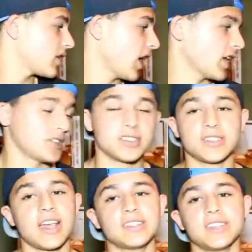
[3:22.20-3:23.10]
yeah,
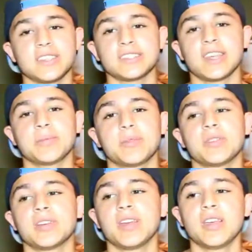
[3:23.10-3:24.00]
just that's an
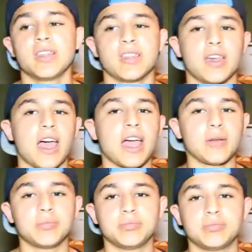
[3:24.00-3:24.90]
example that
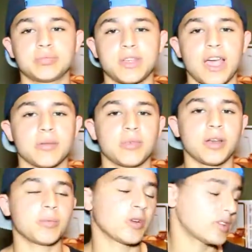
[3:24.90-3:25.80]
I kind of
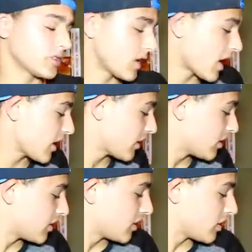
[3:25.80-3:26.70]
break boards a lot.
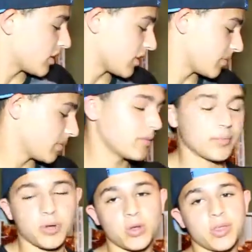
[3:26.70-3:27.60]

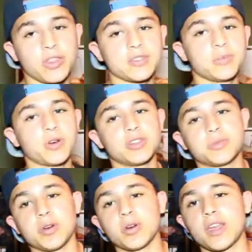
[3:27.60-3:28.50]
Both of these boards
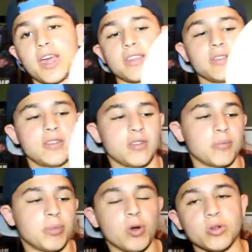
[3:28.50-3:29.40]
broke on the
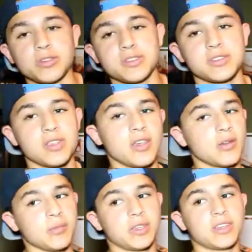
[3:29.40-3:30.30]
bolts
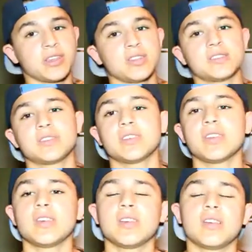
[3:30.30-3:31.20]
because
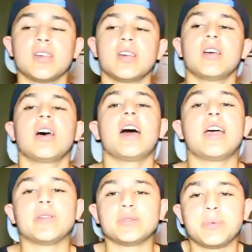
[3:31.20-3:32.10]

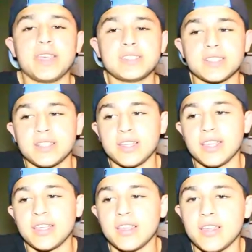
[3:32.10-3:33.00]
I was
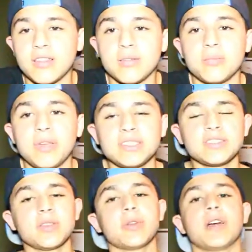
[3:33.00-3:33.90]
basically
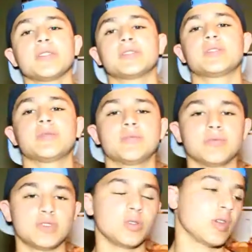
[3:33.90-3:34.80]
what I was
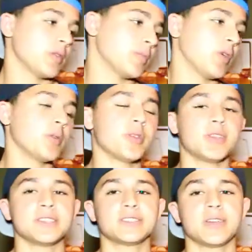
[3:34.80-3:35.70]
doing with both of
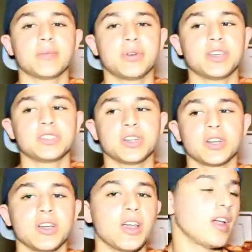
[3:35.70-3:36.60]
these, I'm pretty
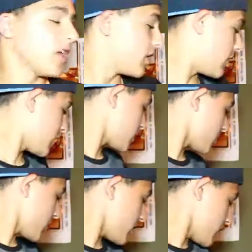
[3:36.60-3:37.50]
sure. This
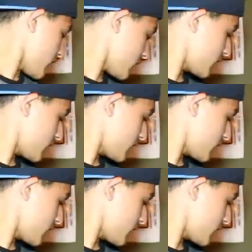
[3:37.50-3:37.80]
one